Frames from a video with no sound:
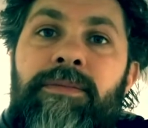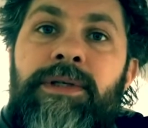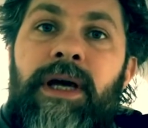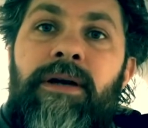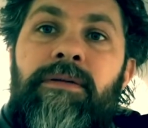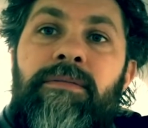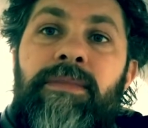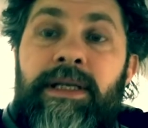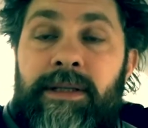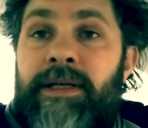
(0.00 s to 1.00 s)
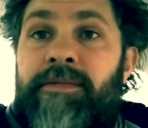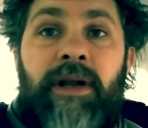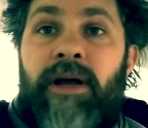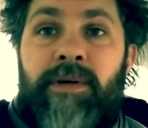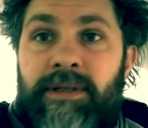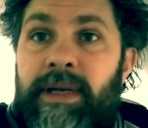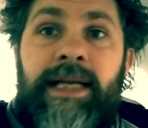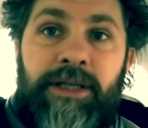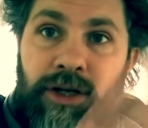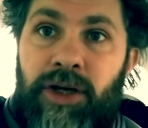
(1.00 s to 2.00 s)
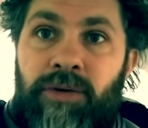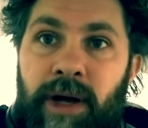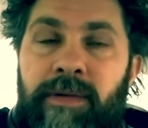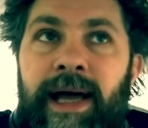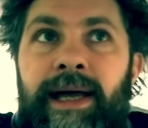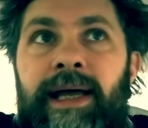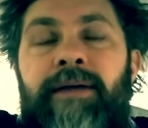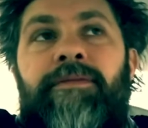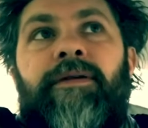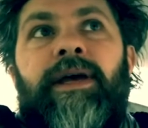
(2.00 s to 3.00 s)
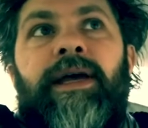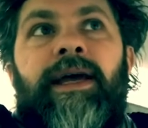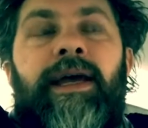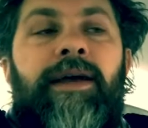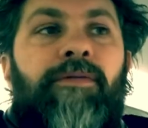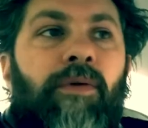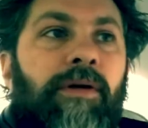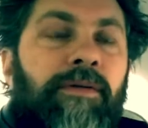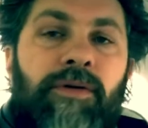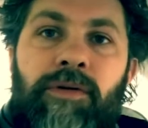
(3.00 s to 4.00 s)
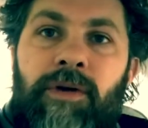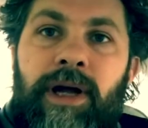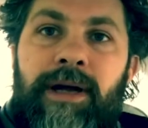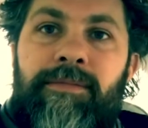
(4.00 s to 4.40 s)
So this video is letting you know that if one of your I